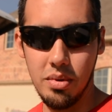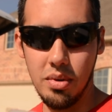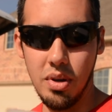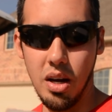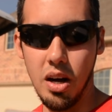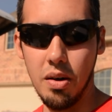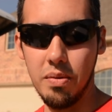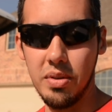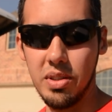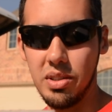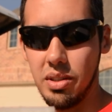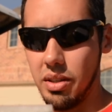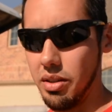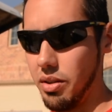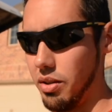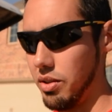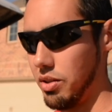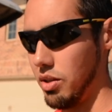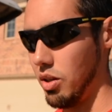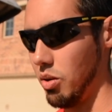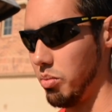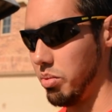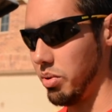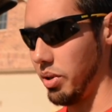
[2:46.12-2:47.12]
obviously
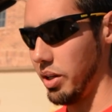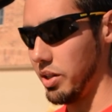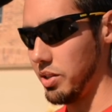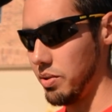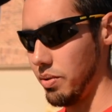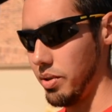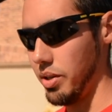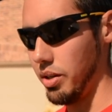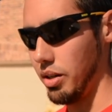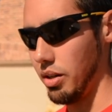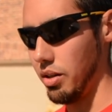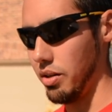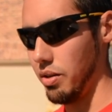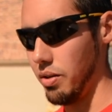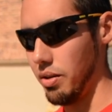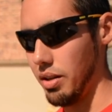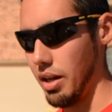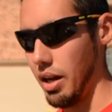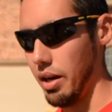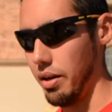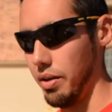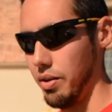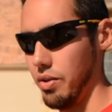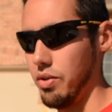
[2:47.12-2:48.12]
there's no place where you can do
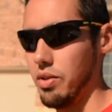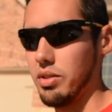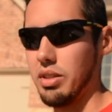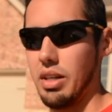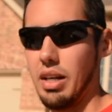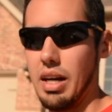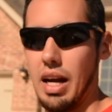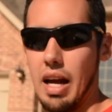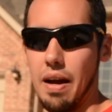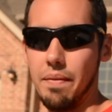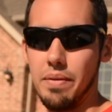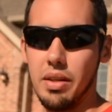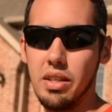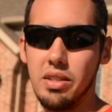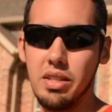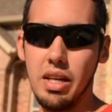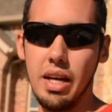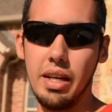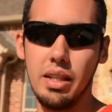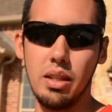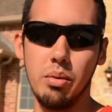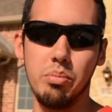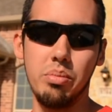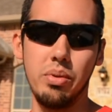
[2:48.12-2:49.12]
that. You're just going to have to
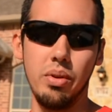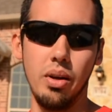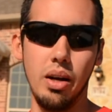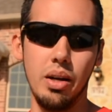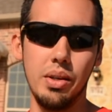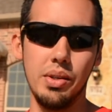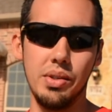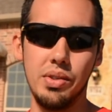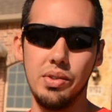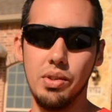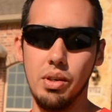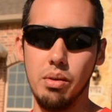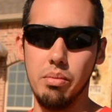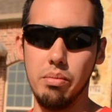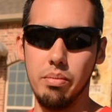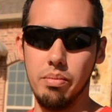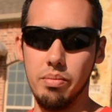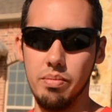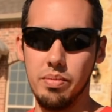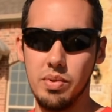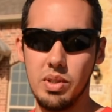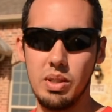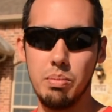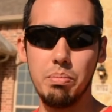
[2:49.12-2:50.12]
take the plunge
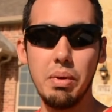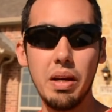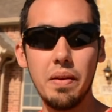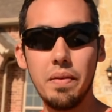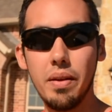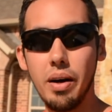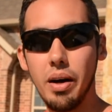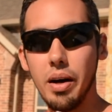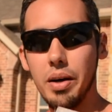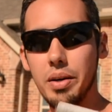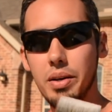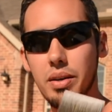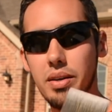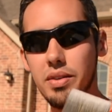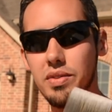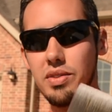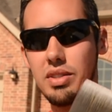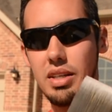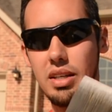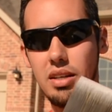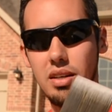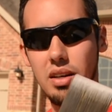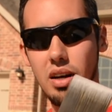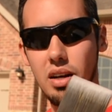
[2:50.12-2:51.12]
and spend the
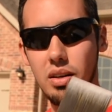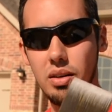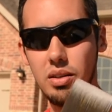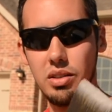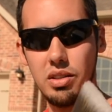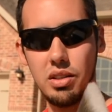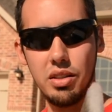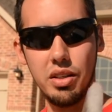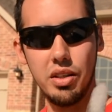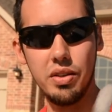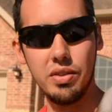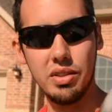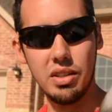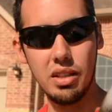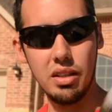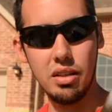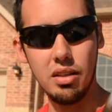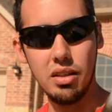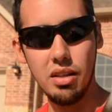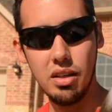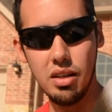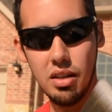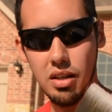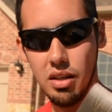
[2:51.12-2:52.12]
$110 and use it.
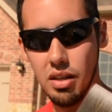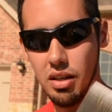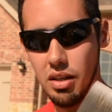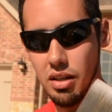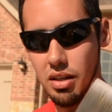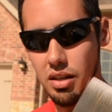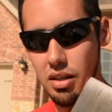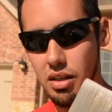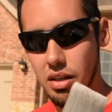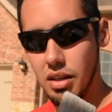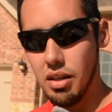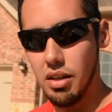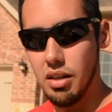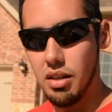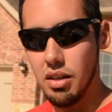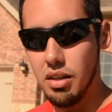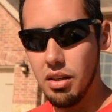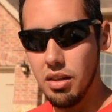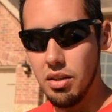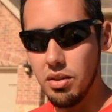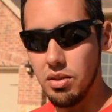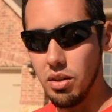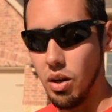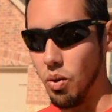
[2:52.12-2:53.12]

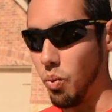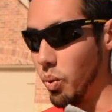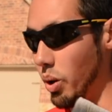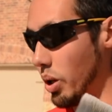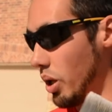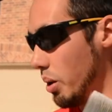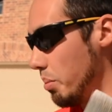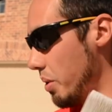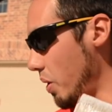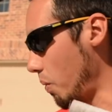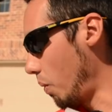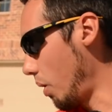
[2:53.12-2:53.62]
So will it be